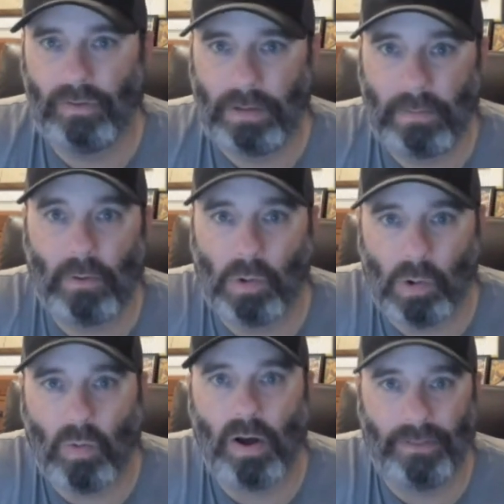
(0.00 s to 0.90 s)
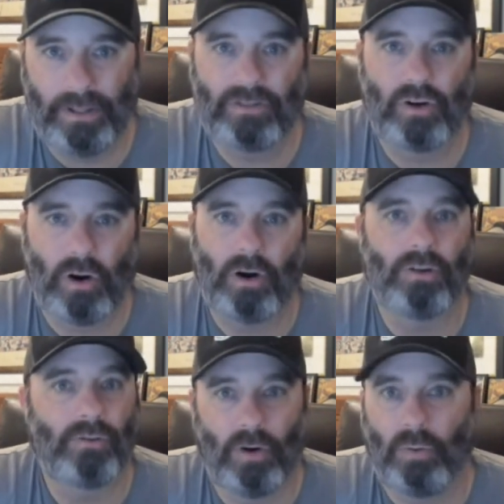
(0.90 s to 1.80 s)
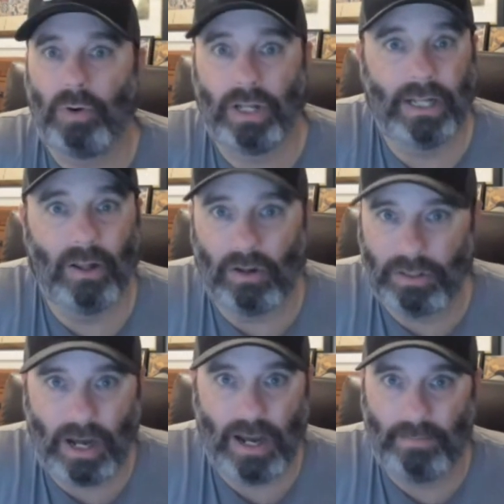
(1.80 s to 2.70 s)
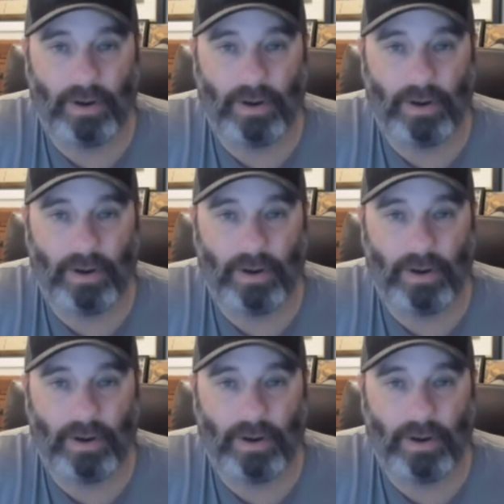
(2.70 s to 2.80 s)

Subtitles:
people will want these cards for a really long time.